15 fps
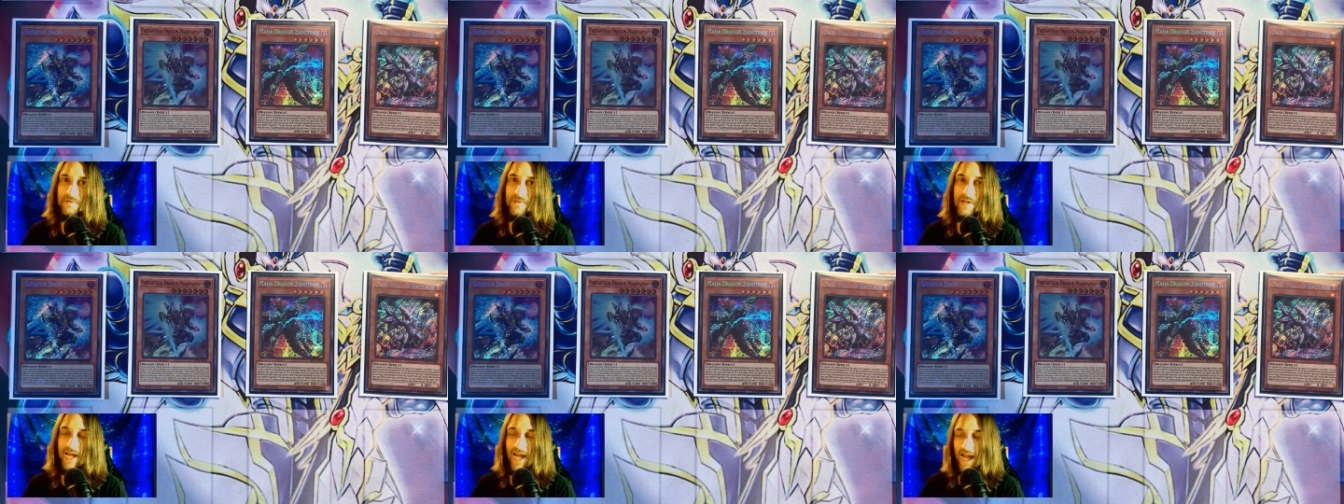
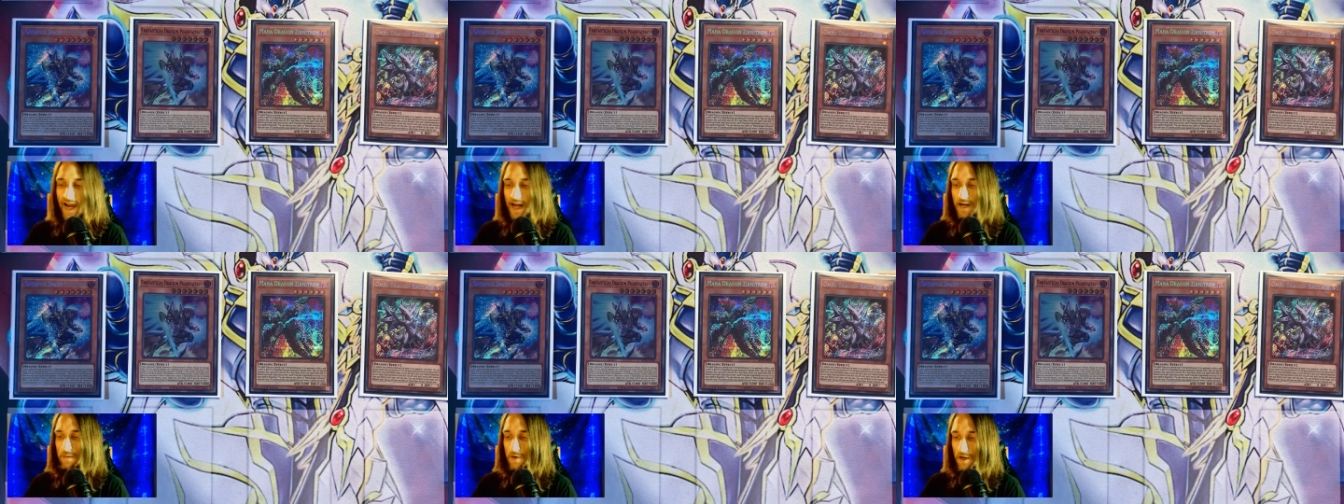then
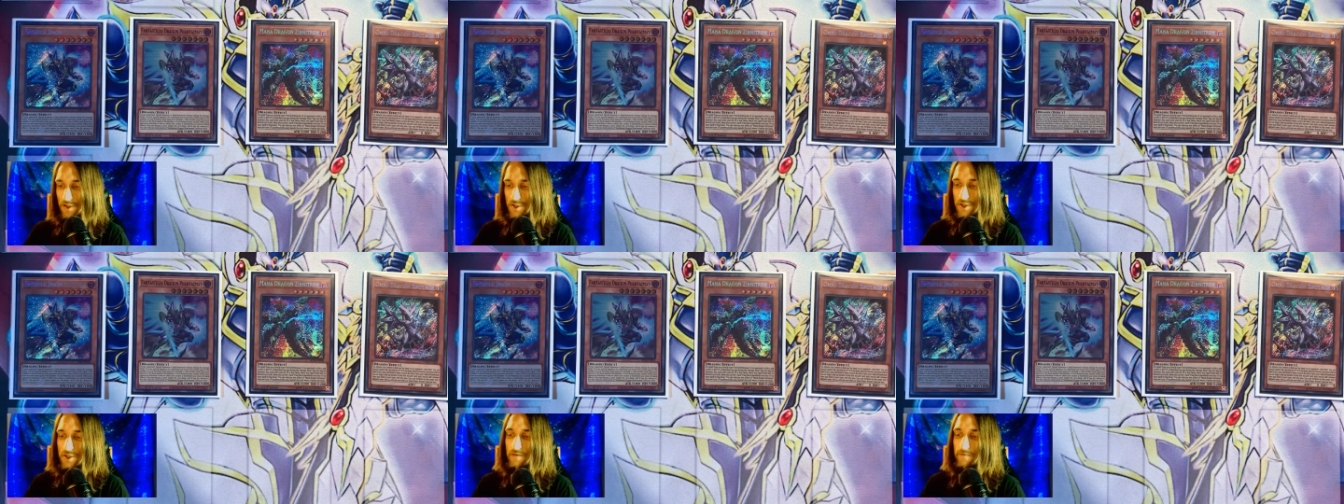add a
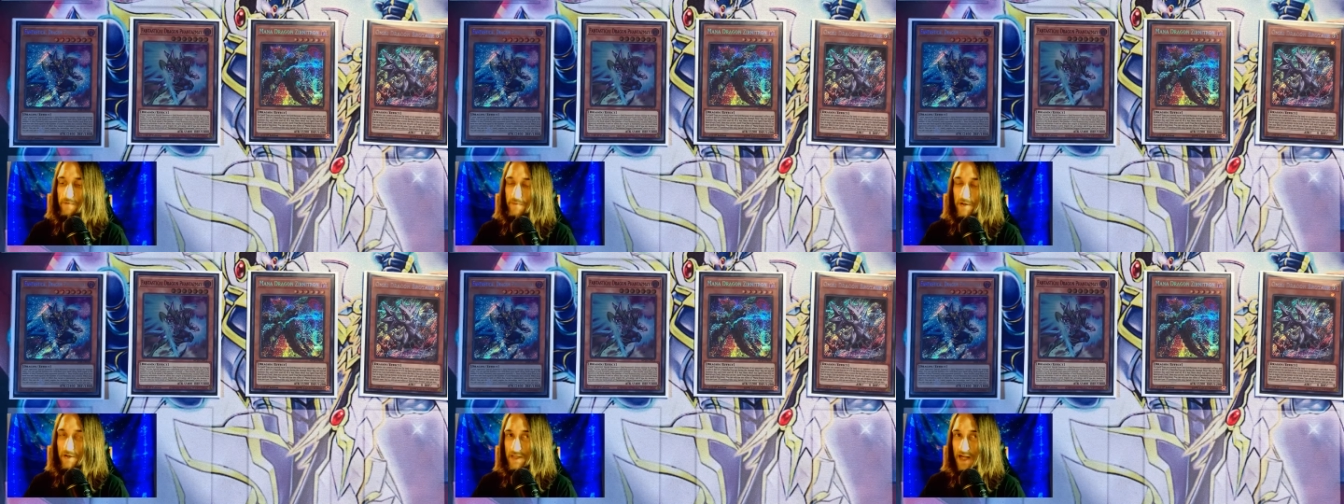monster
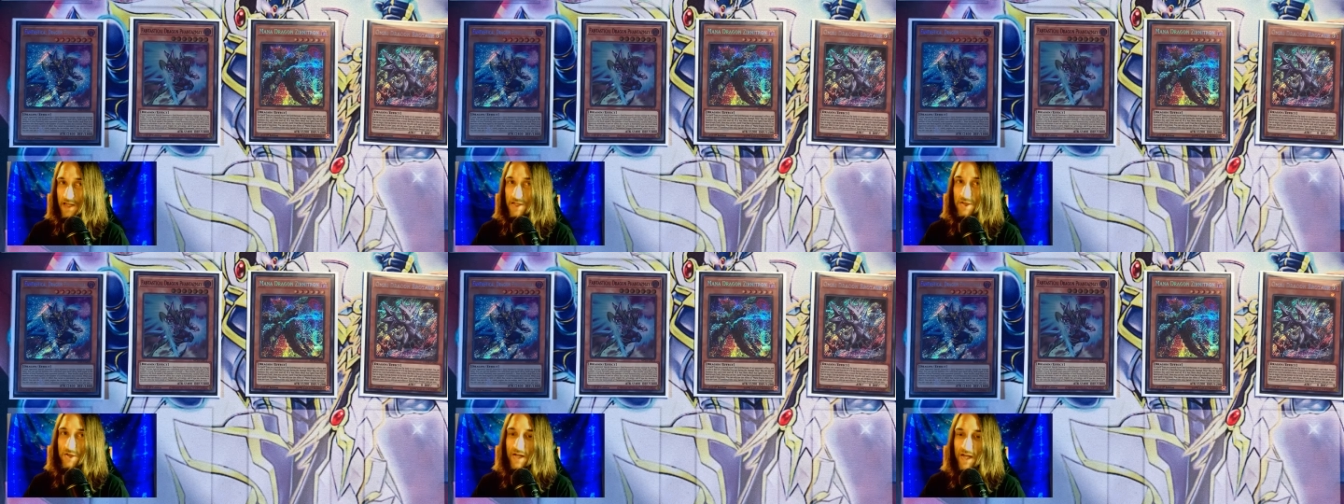from your deck
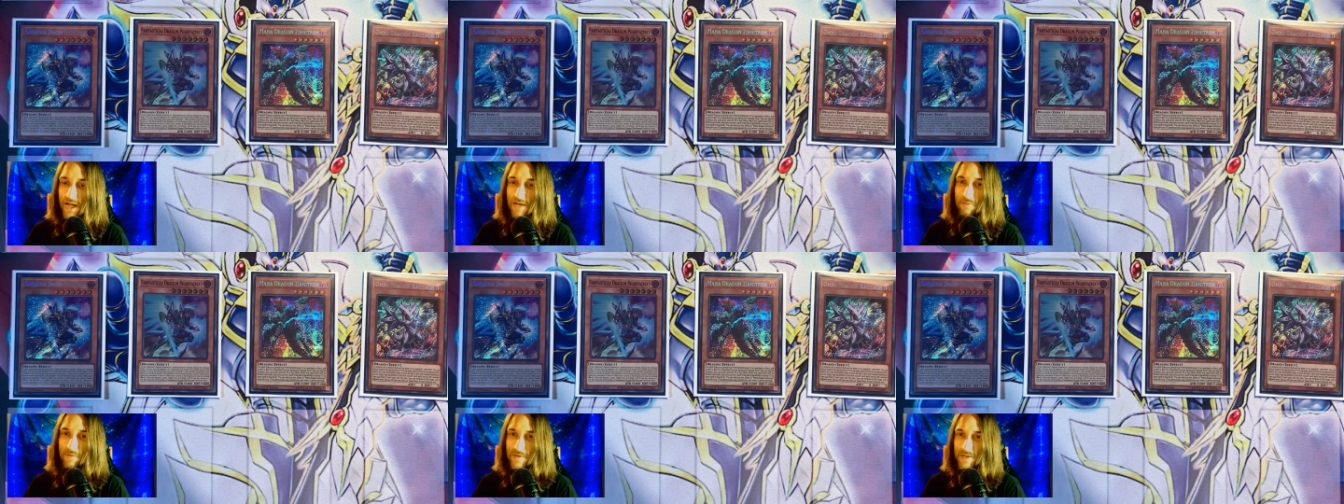to your
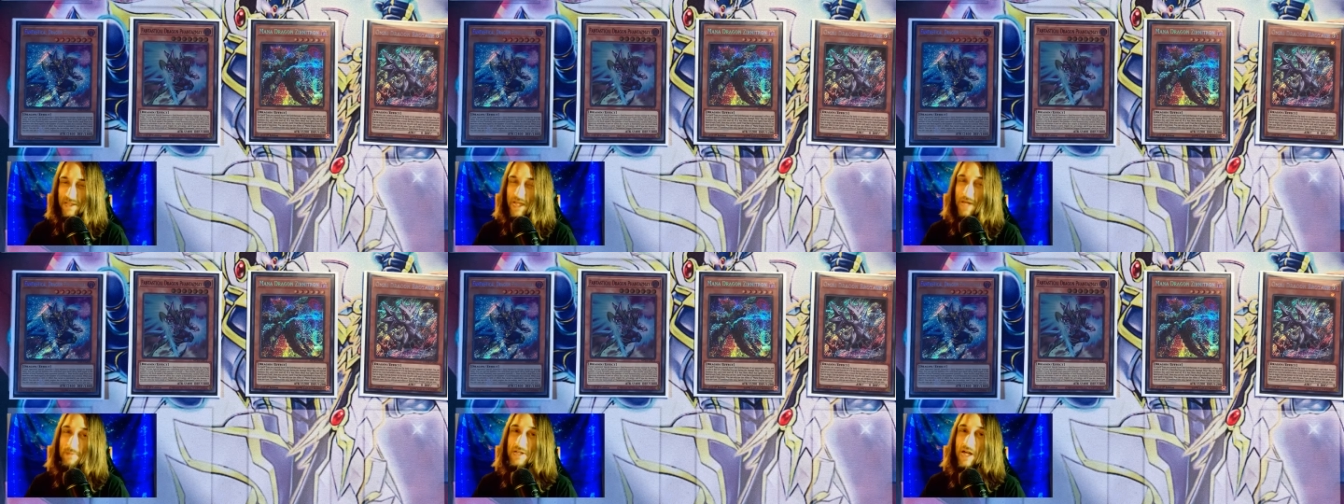hand with the
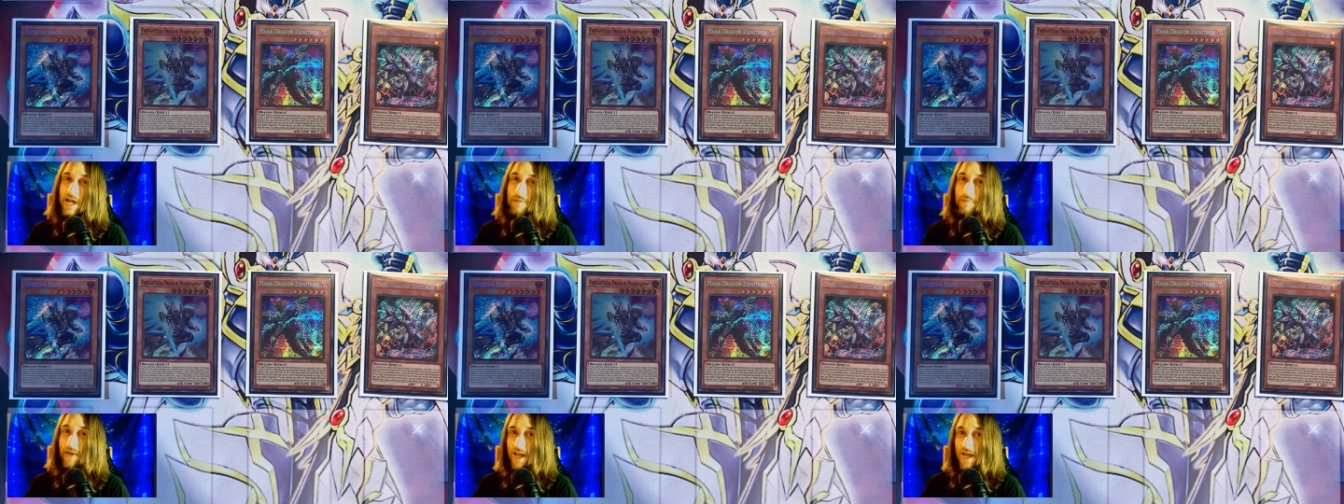same
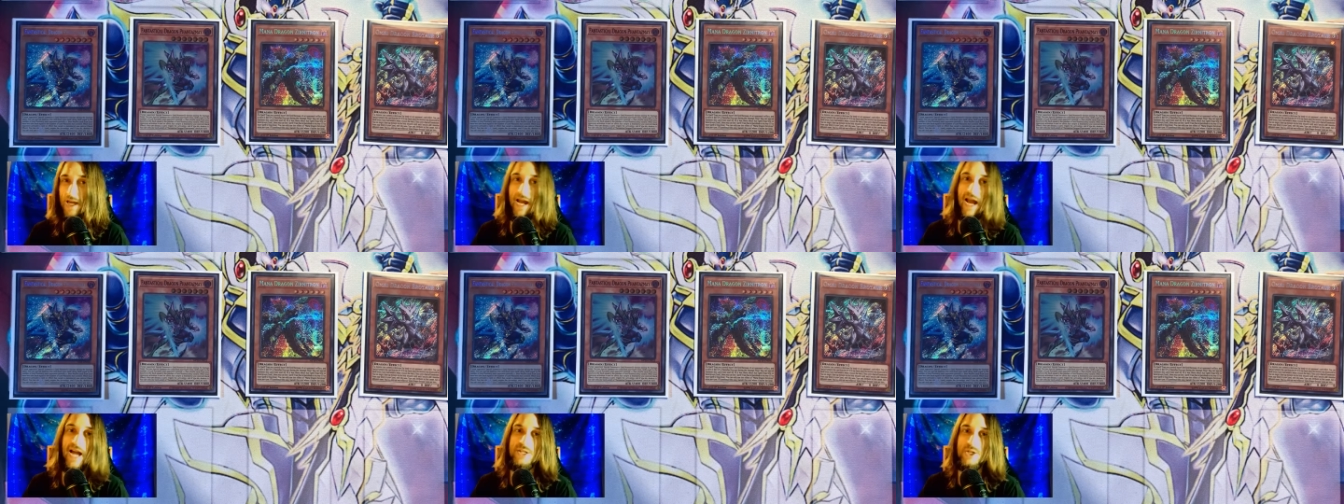type and
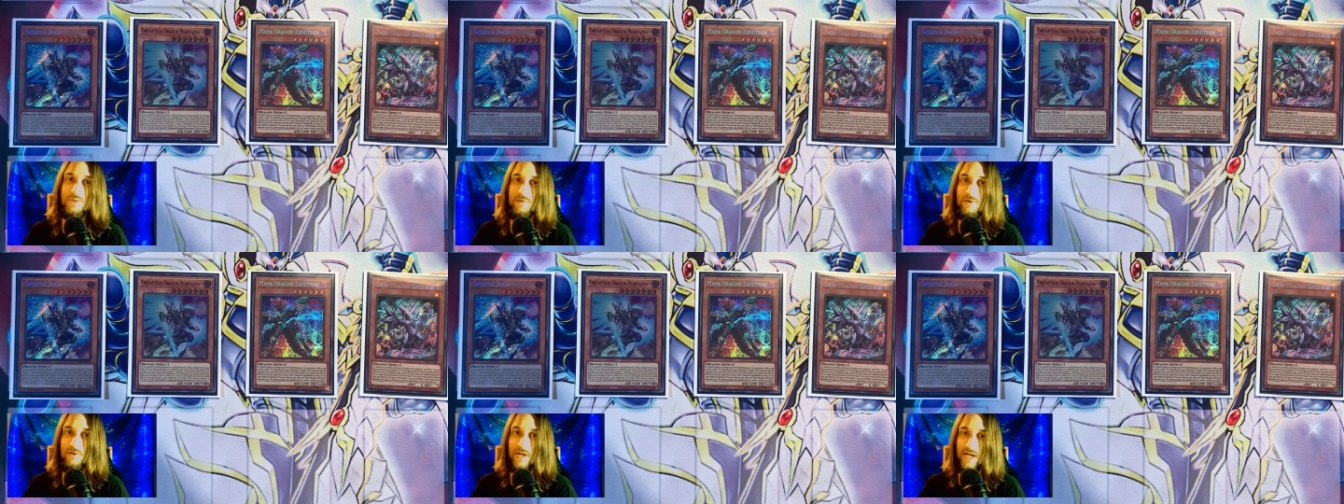
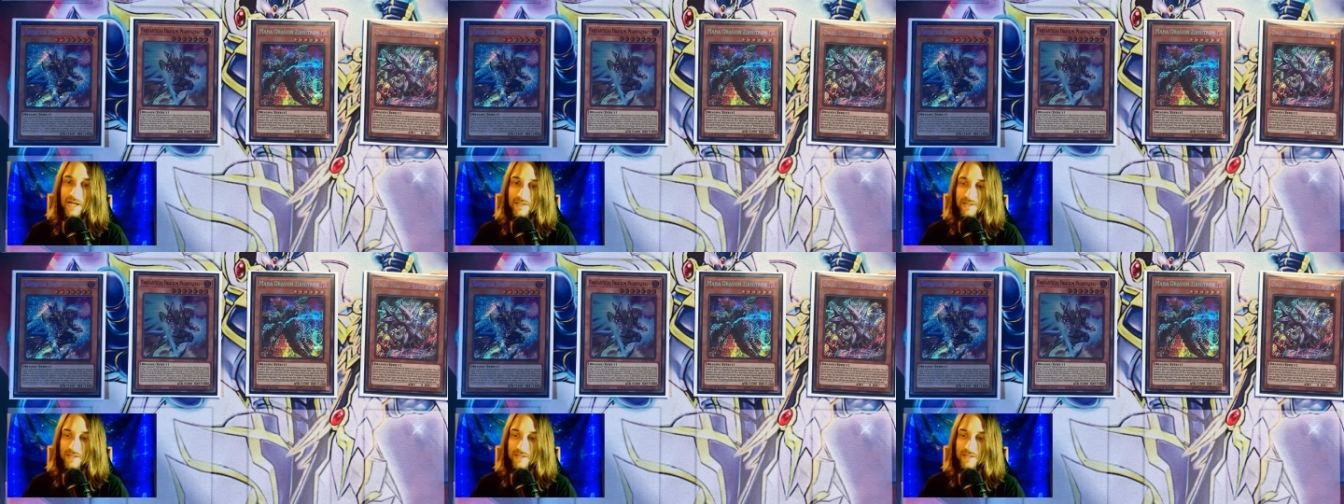attribute as